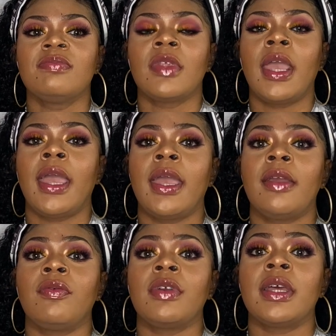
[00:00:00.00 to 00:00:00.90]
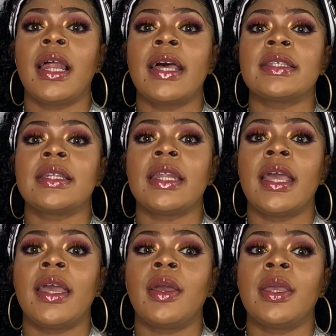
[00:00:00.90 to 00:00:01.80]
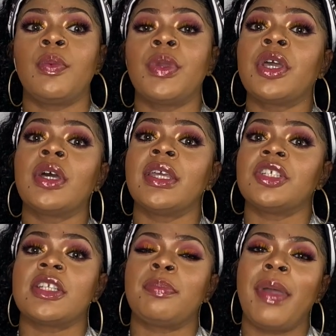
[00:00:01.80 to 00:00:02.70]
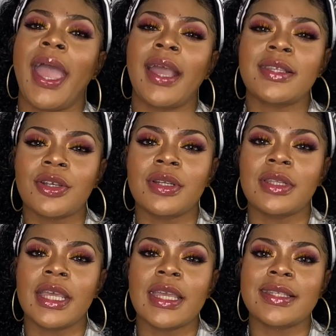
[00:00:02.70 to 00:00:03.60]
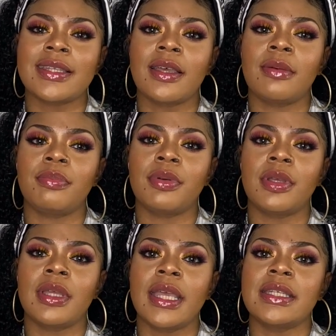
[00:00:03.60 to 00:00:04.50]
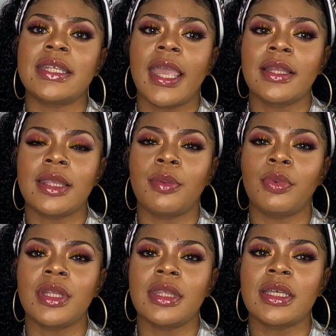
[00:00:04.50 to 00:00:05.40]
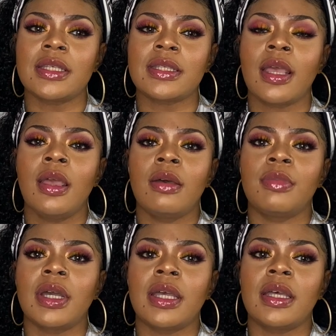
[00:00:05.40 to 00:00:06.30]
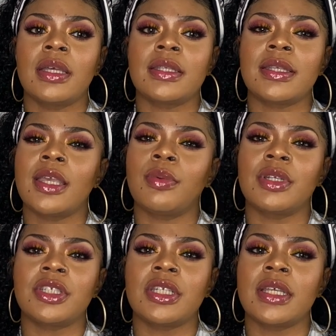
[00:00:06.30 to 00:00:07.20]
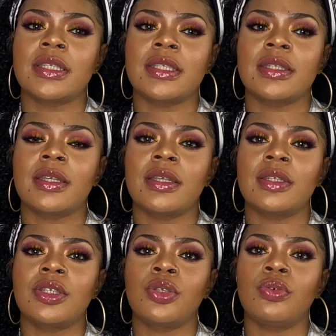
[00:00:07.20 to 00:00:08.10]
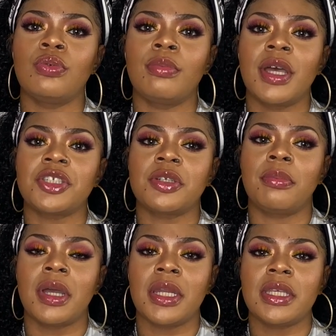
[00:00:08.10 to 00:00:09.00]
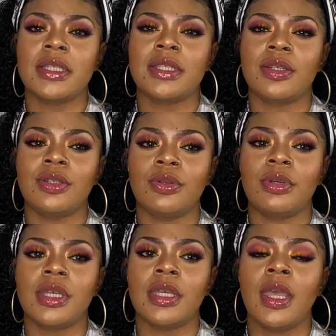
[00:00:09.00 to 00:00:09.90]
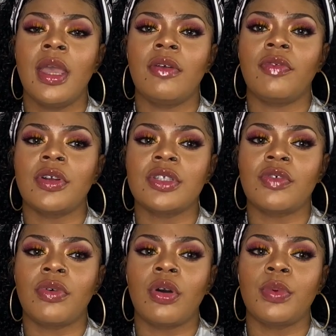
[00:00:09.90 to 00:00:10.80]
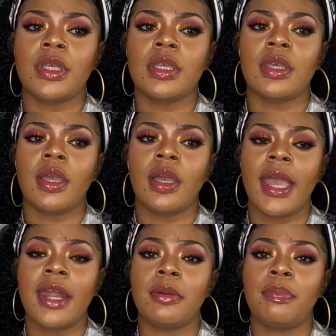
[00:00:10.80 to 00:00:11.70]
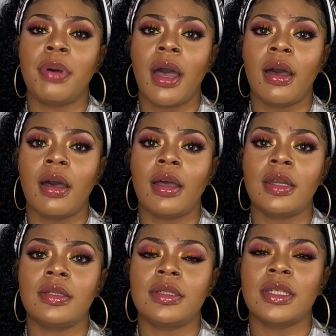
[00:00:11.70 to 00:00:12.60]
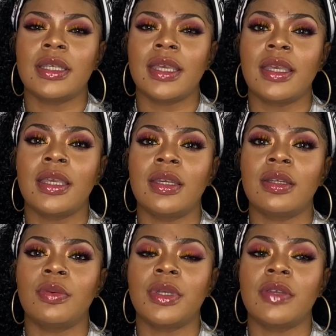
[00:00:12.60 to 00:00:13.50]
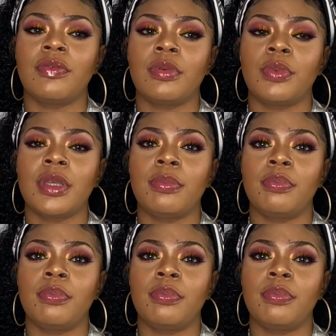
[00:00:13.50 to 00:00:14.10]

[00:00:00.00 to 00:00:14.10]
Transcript: and realizing that we couldn't just pack certain things up and take them with us because it was just too much money to do it. First of all, we had a pod to get here. We